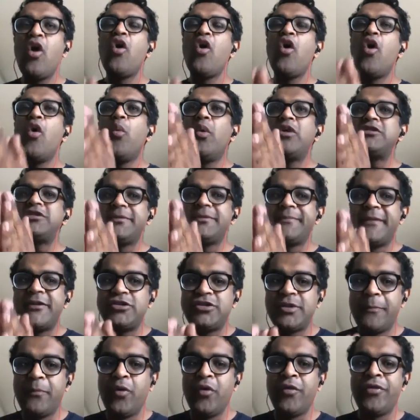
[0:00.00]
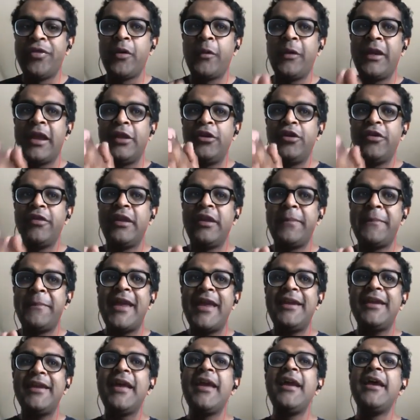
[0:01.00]
or what's the most important thing we can do in the
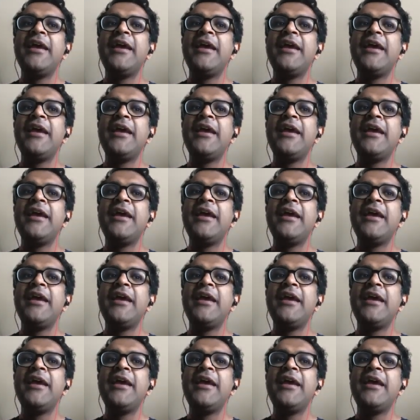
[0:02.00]
debate.